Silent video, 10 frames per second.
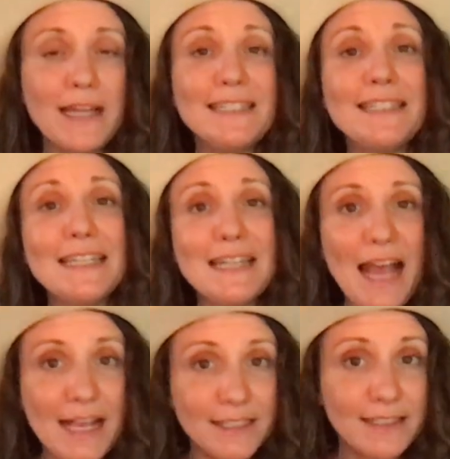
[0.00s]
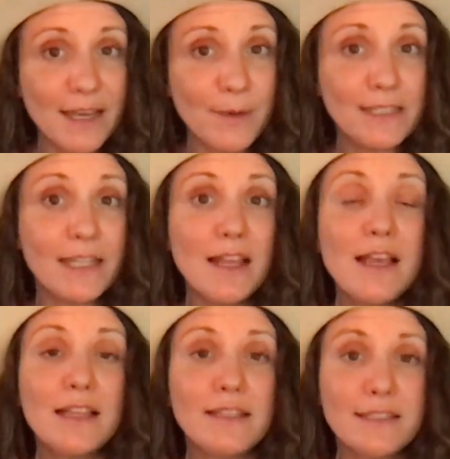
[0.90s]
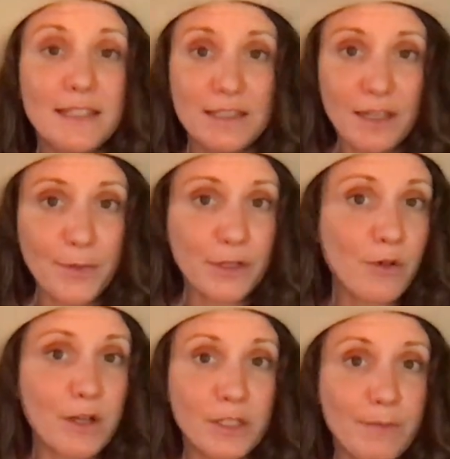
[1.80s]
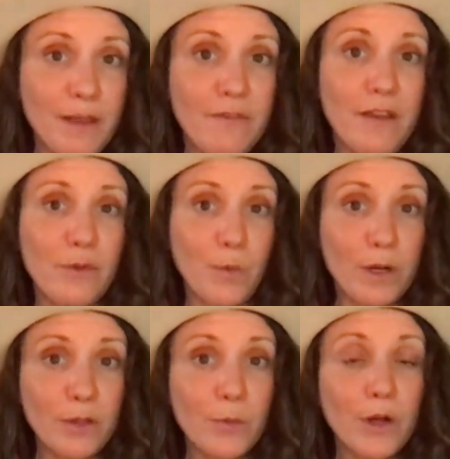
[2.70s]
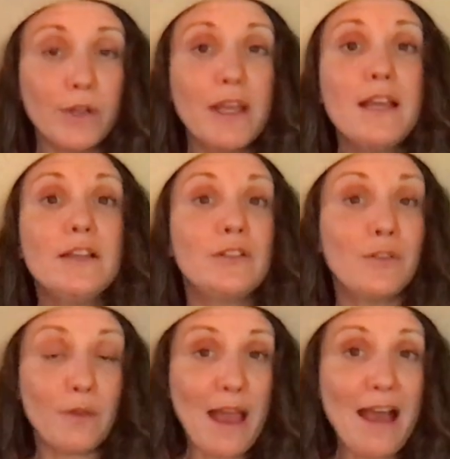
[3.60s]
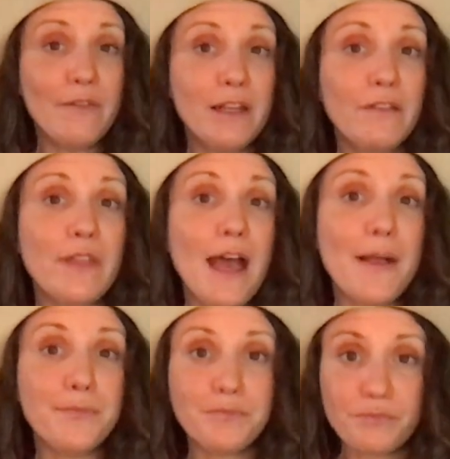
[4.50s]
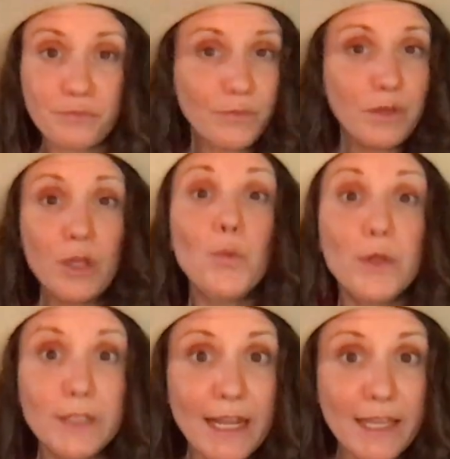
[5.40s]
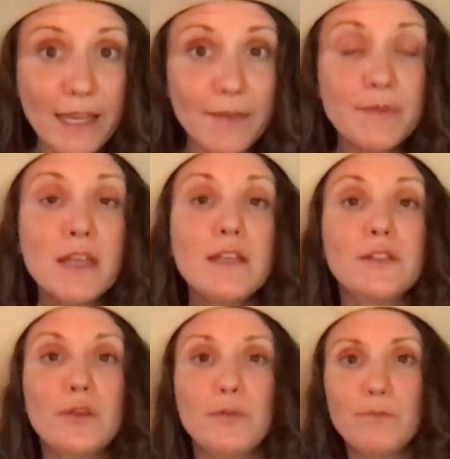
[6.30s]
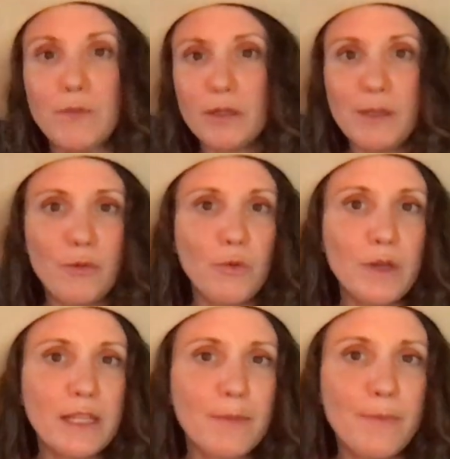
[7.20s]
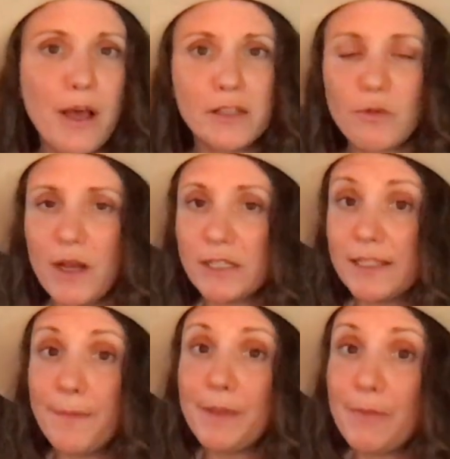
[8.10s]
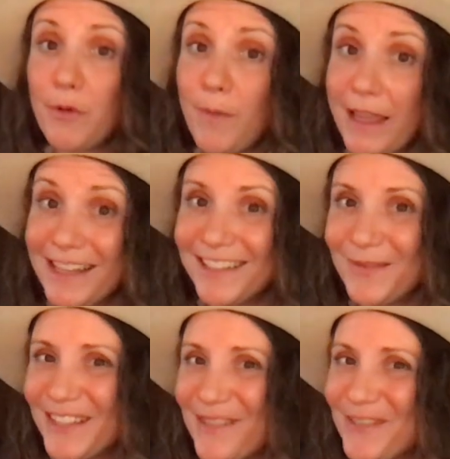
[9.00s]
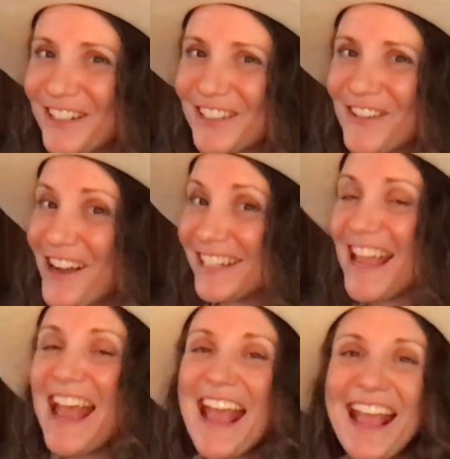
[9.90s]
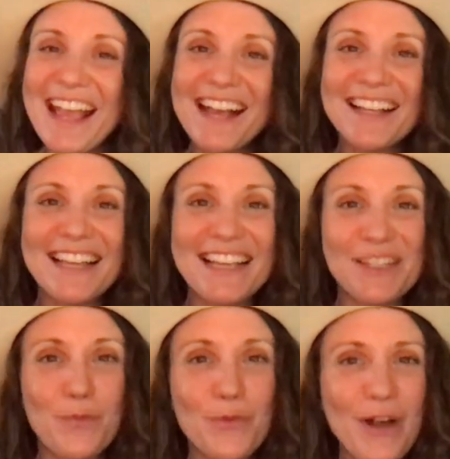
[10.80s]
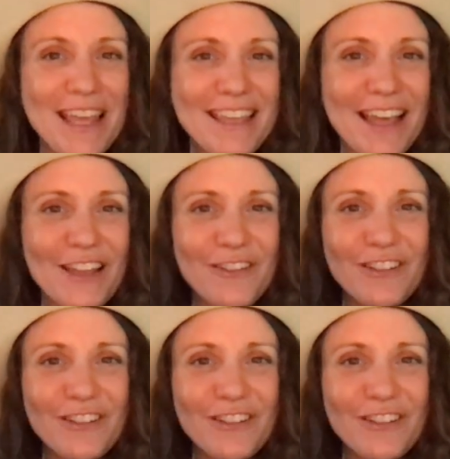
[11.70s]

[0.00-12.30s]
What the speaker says: I did ask them. I said, listen, sunburst squash is my favorite one in the world. So if you have any of that, we'll take it. So most people will get the ball squash. Some people might get some sunburst squash, and it's bright yellow.